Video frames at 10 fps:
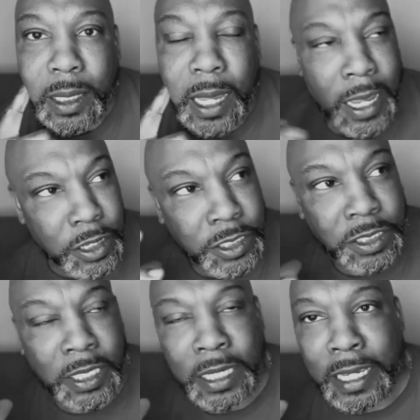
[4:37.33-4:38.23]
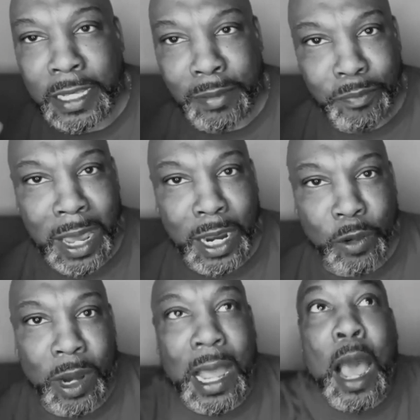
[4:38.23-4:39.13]
and you see in the
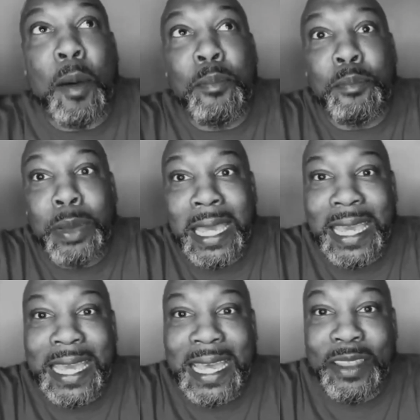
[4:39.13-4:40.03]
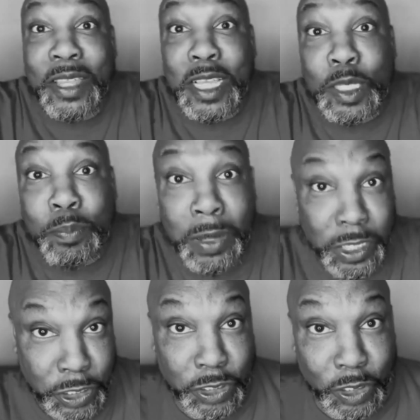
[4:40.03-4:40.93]
background how big these
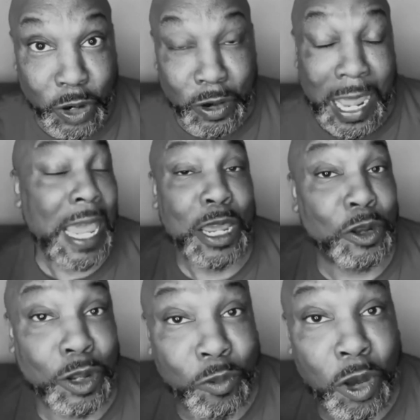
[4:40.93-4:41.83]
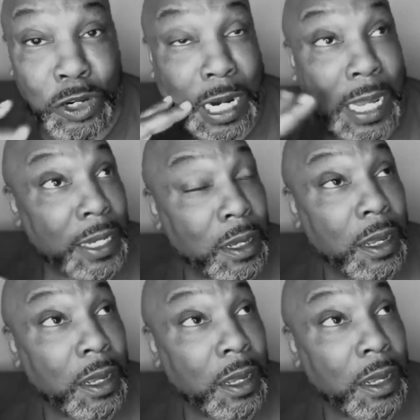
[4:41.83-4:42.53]
pictures are hanging on the wall. You're like,